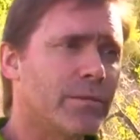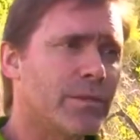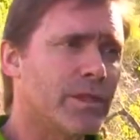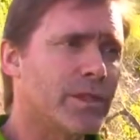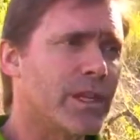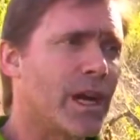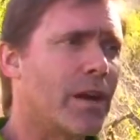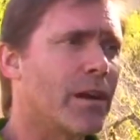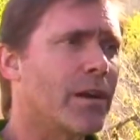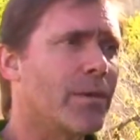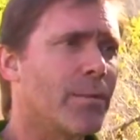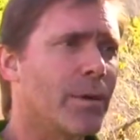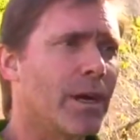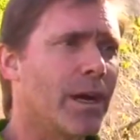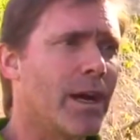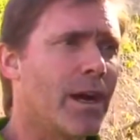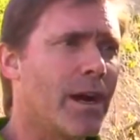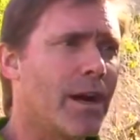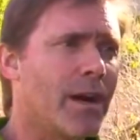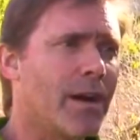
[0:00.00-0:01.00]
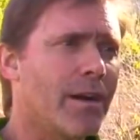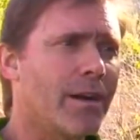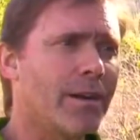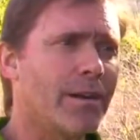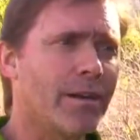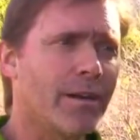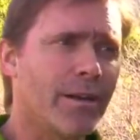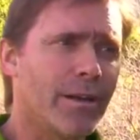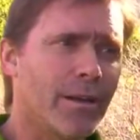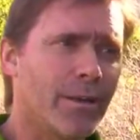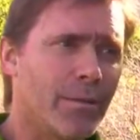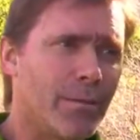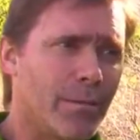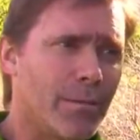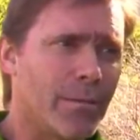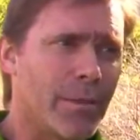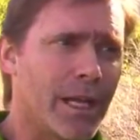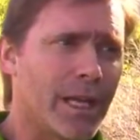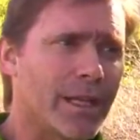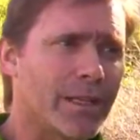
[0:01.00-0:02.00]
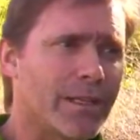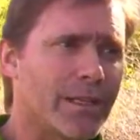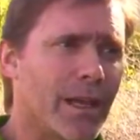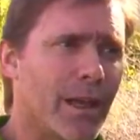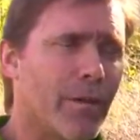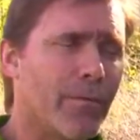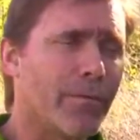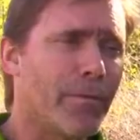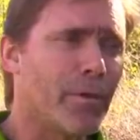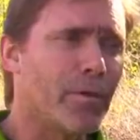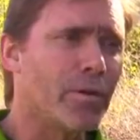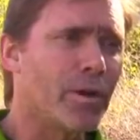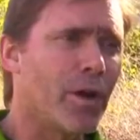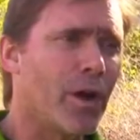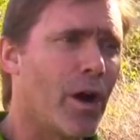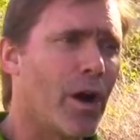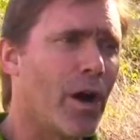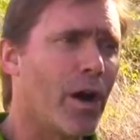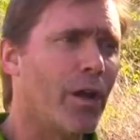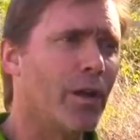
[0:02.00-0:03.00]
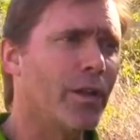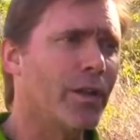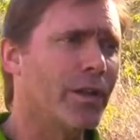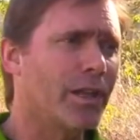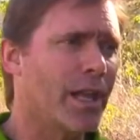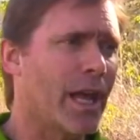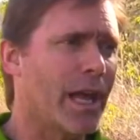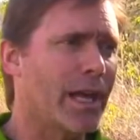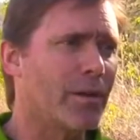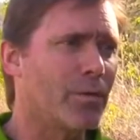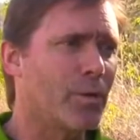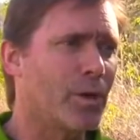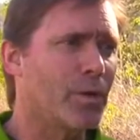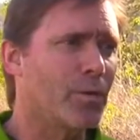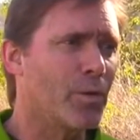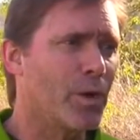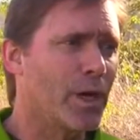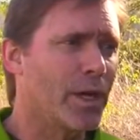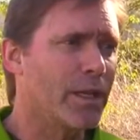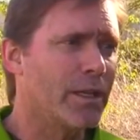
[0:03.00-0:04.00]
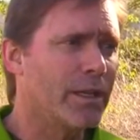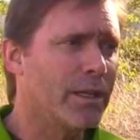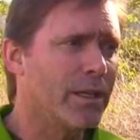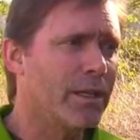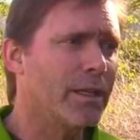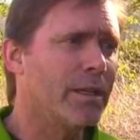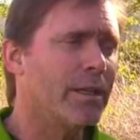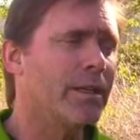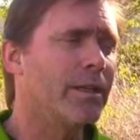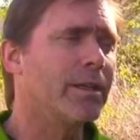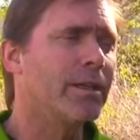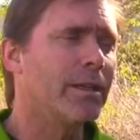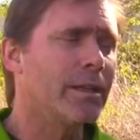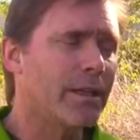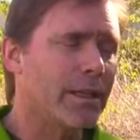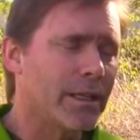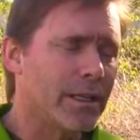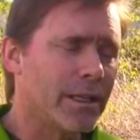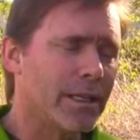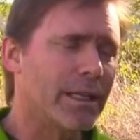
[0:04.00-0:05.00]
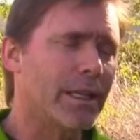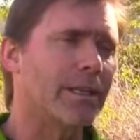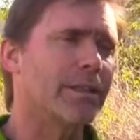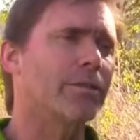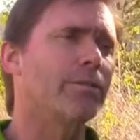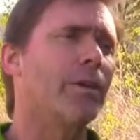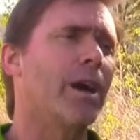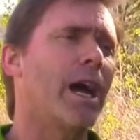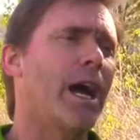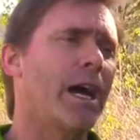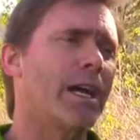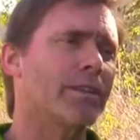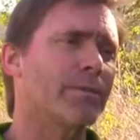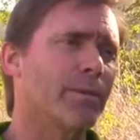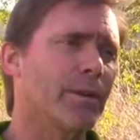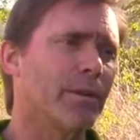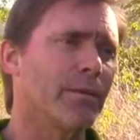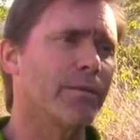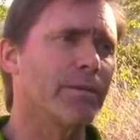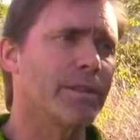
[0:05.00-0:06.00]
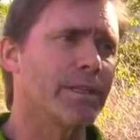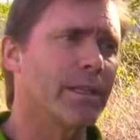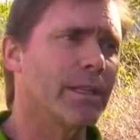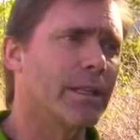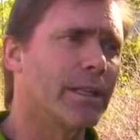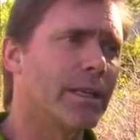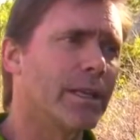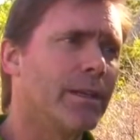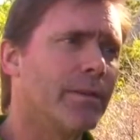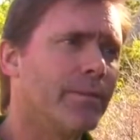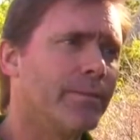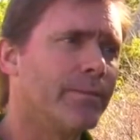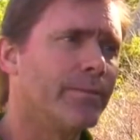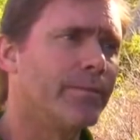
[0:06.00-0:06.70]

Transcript: start up a car, make a cell phone call, 911, get to a hospital facility.